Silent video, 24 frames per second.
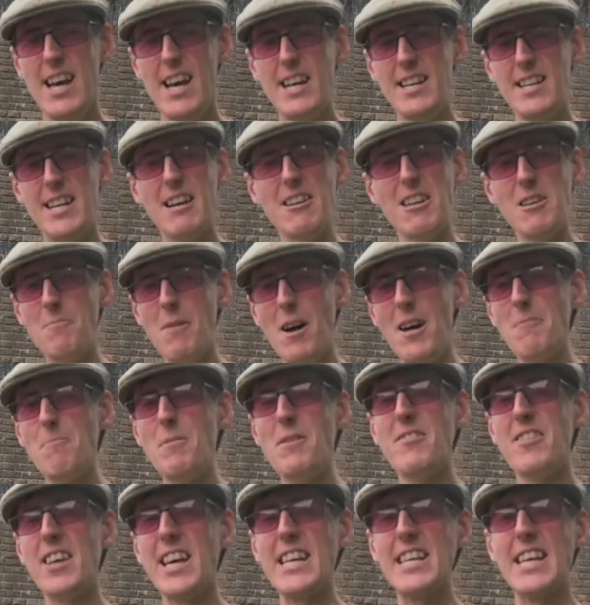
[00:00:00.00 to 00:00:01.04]
Now, you might be
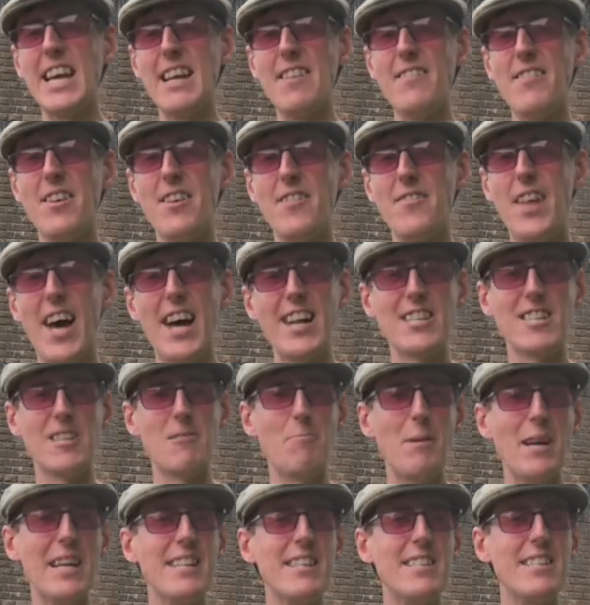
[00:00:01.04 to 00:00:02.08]
thinking that that's a
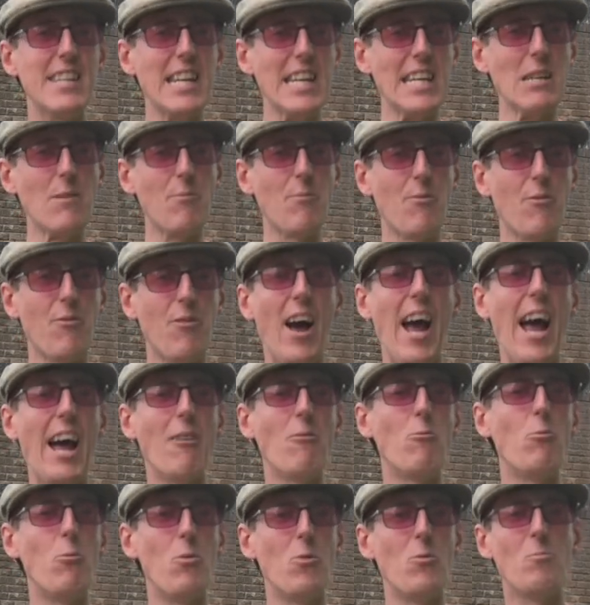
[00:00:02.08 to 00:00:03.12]
bit deep for
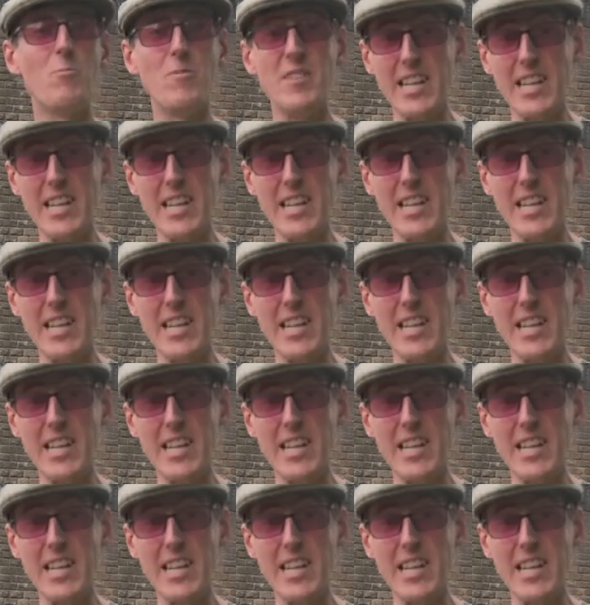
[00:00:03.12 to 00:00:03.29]
how